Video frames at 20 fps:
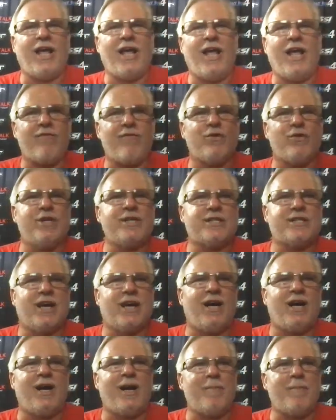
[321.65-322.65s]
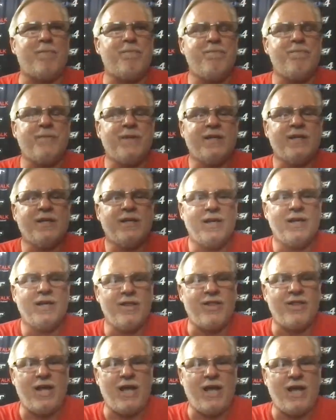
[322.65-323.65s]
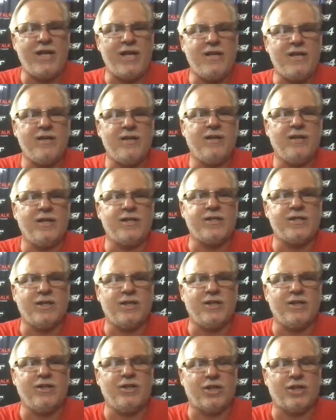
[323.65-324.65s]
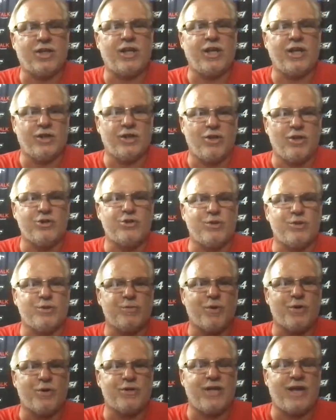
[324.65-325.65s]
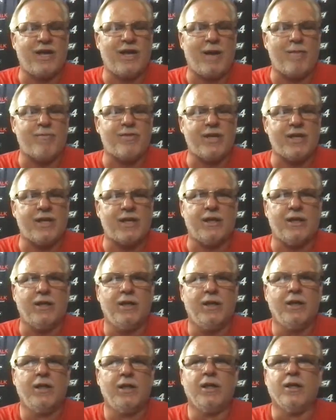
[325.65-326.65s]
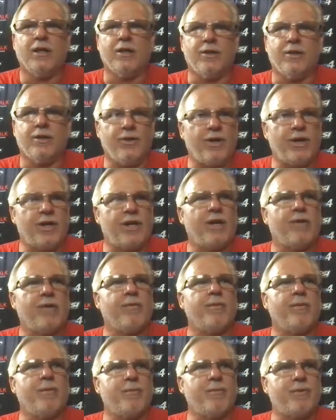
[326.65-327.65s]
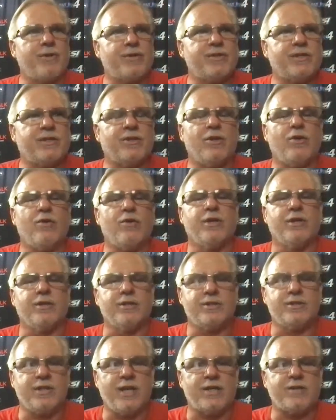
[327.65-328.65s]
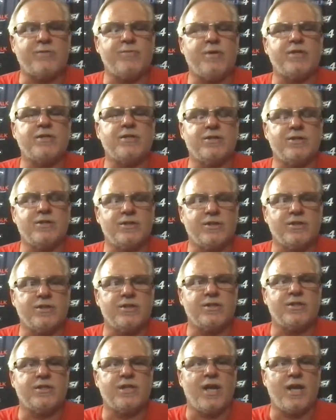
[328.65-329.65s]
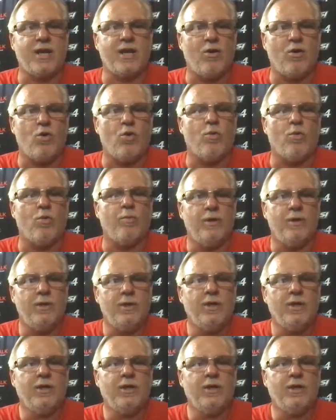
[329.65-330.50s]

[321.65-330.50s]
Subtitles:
Every time that it's getting close to his birthday, I'm thinking, I got to remember to send Logan his text message to stay home.